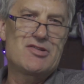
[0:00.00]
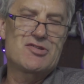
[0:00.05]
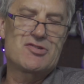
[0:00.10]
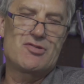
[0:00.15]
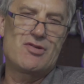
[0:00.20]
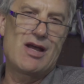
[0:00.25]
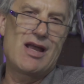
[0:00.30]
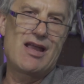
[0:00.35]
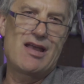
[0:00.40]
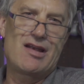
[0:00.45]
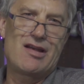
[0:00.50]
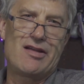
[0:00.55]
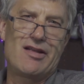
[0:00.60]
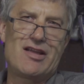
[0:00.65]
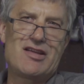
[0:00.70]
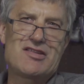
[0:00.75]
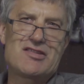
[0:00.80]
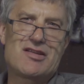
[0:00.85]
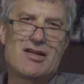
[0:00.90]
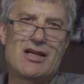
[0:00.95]
so I had a
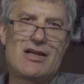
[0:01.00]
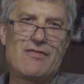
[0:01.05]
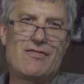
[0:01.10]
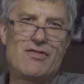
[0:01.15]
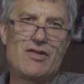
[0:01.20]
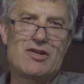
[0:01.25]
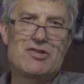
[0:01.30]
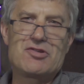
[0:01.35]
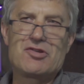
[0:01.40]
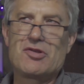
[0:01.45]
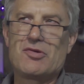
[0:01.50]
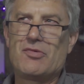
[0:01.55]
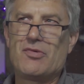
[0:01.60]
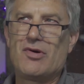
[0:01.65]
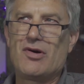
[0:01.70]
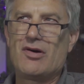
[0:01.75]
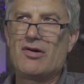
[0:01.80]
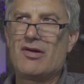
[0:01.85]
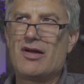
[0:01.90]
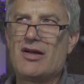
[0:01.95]
nice tight fit to the
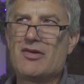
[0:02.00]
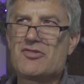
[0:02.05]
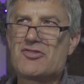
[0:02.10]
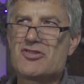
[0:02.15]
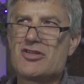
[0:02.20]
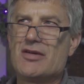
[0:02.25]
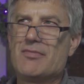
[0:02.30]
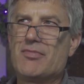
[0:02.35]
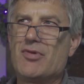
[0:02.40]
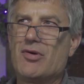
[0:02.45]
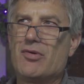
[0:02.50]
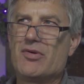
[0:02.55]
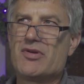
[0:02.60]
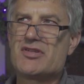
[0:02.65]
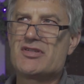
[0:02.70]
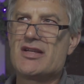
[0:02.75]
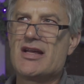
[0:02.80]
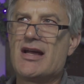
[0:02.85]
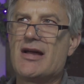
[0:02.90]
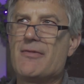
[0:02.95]
wall. How simple
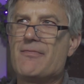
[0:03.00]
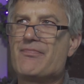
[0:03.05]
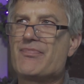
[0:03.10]
was that?